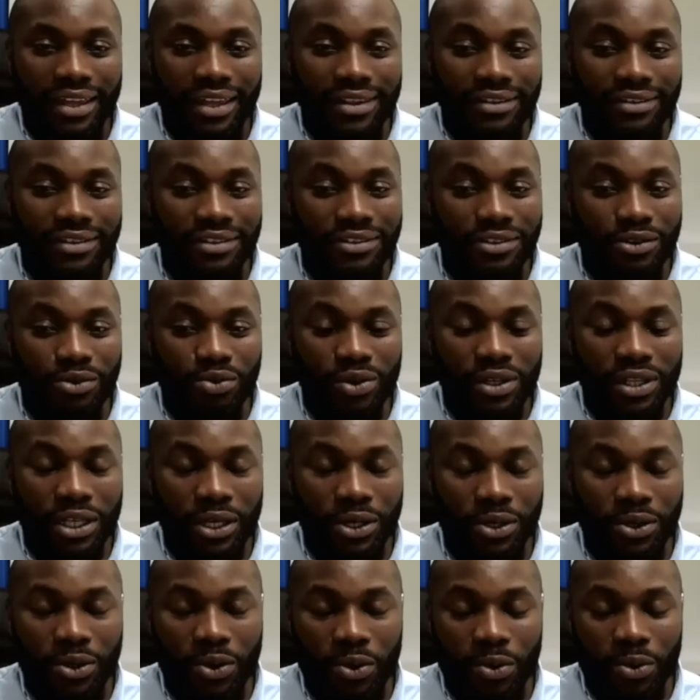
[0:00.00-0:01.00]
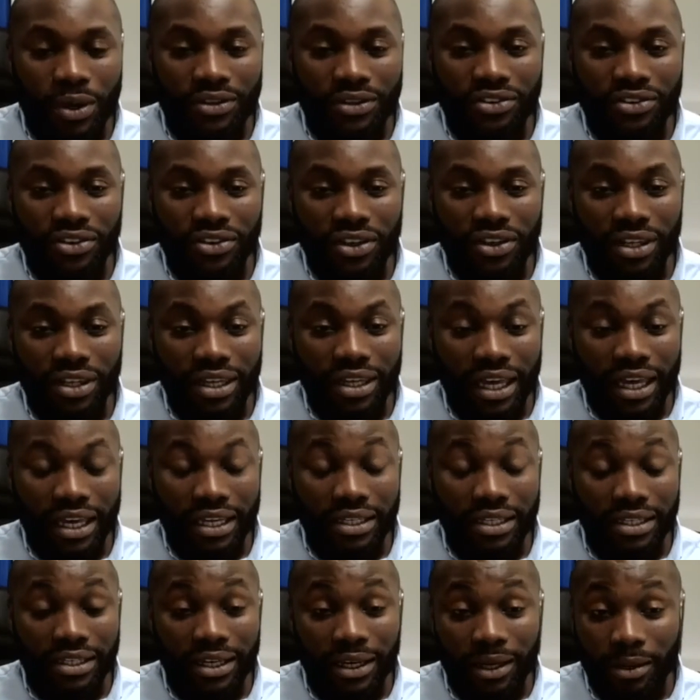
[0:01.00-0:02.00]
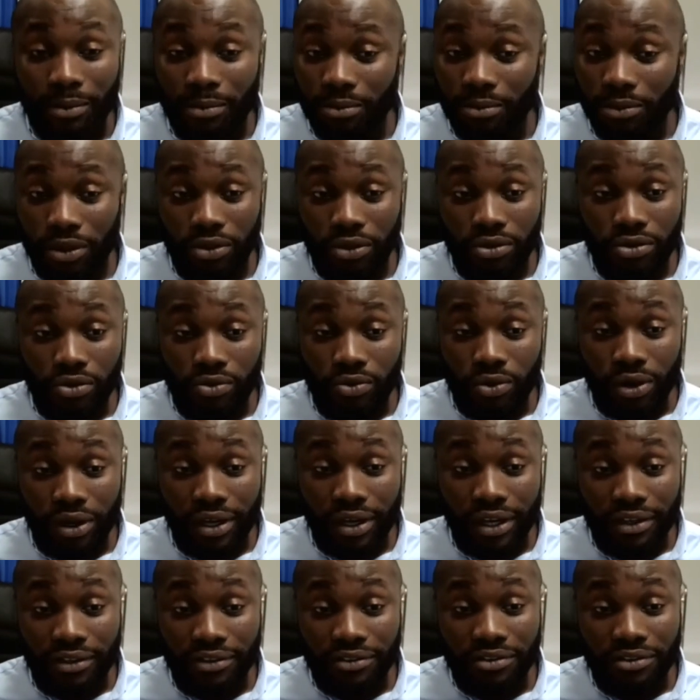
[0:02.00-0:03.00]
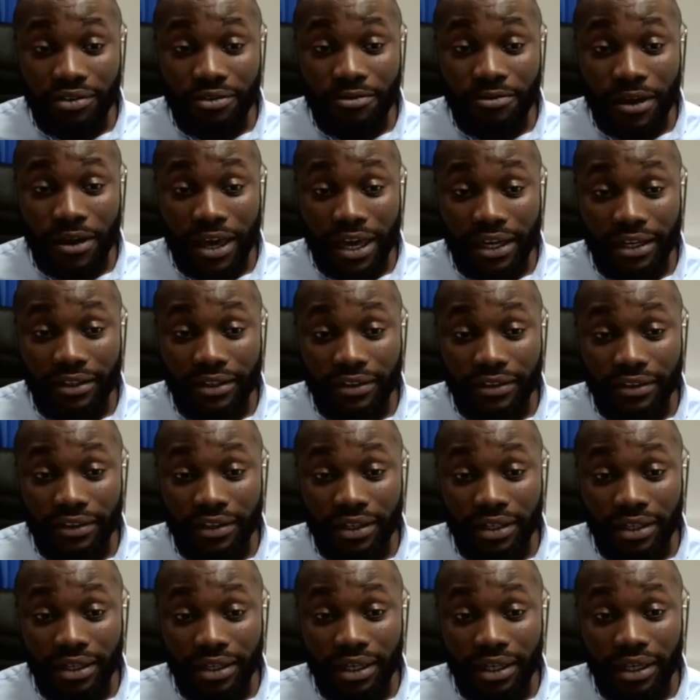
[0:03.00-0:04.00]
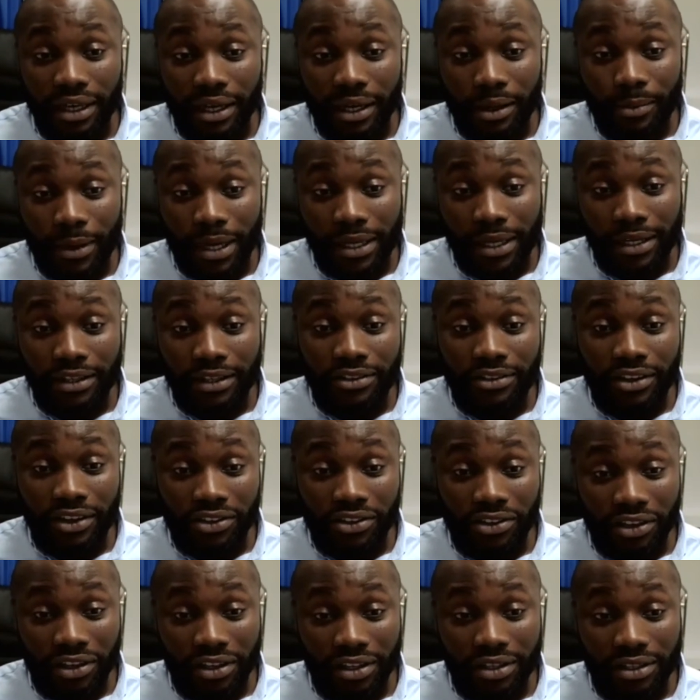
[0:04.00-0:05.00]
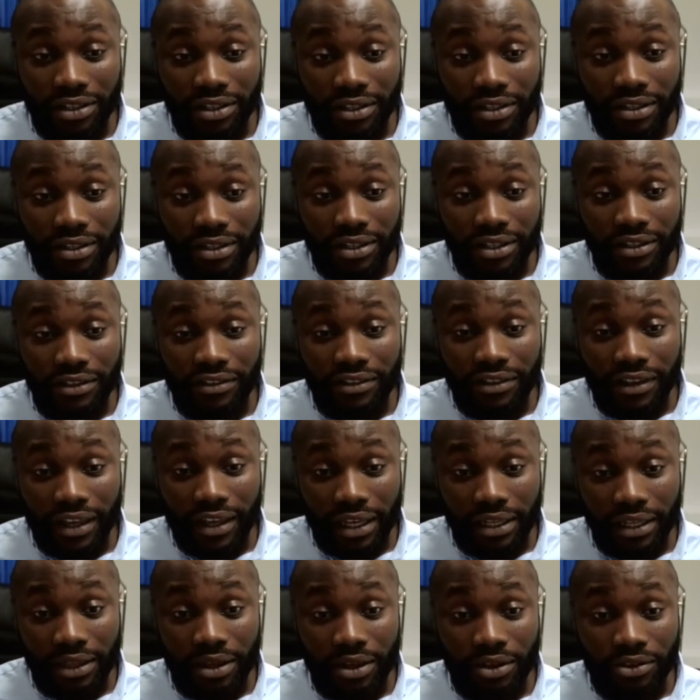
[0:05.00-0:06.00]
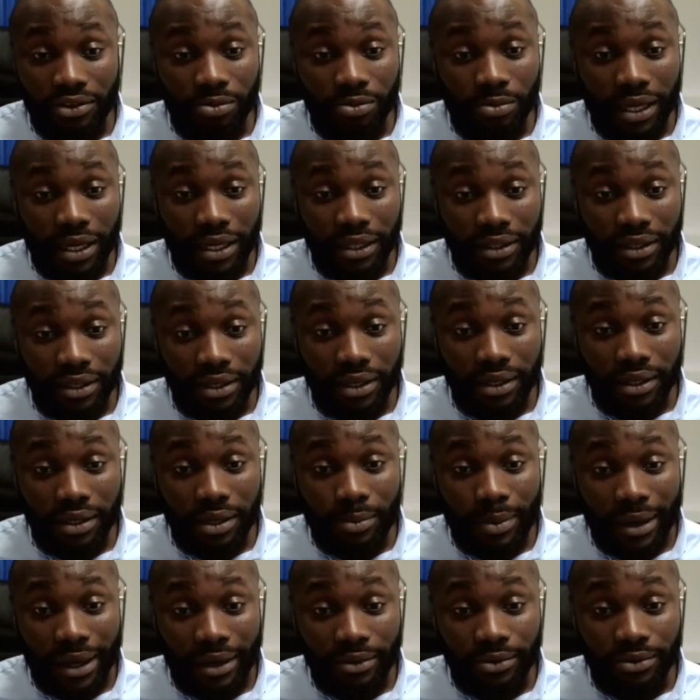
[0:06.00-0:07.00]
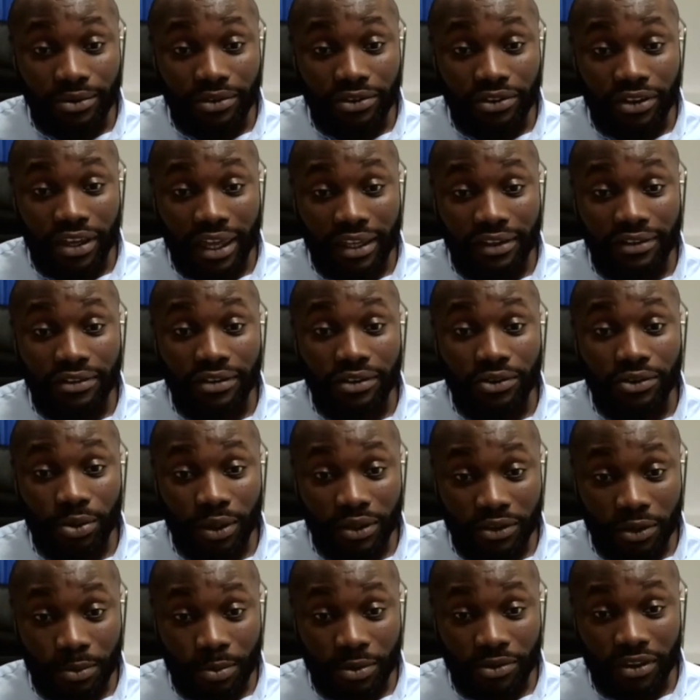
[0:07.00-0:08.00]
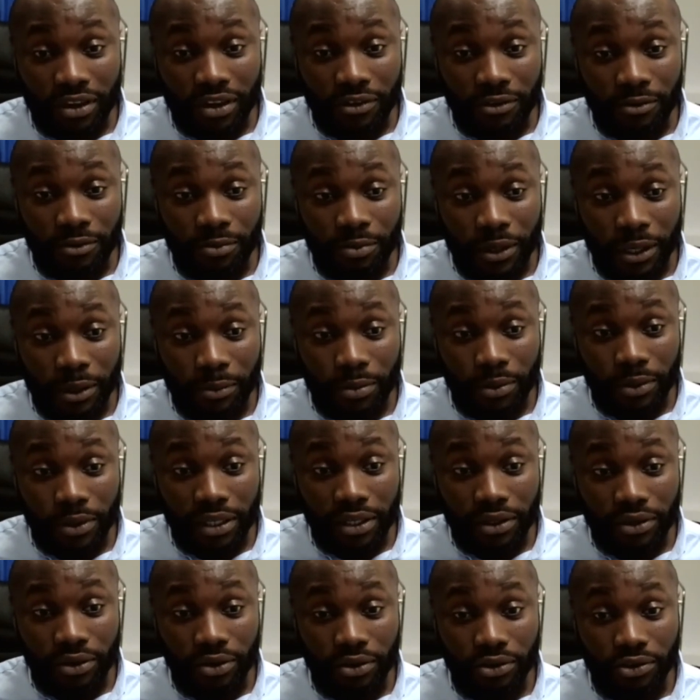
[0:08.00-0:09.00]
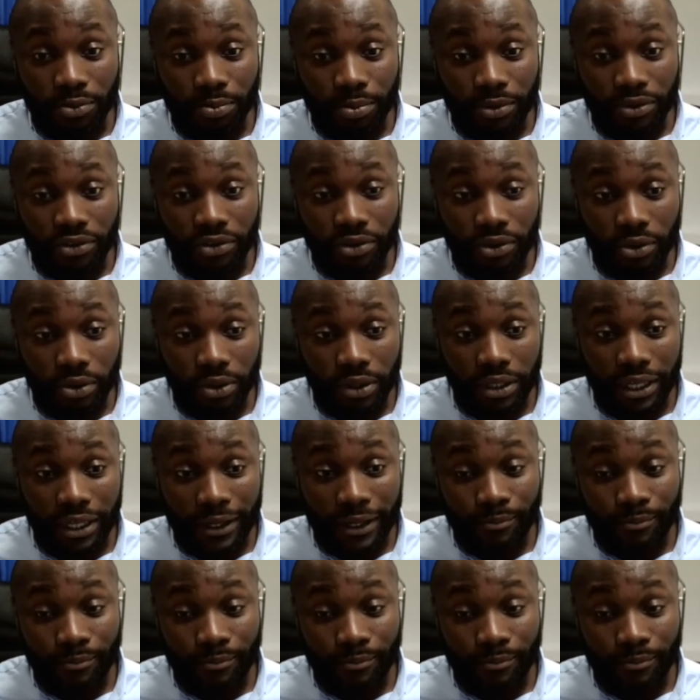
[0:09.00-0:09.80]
this is a really good question, and you're right, it's a fact. NHS England did say last May that about 10 to 20% of people in hospital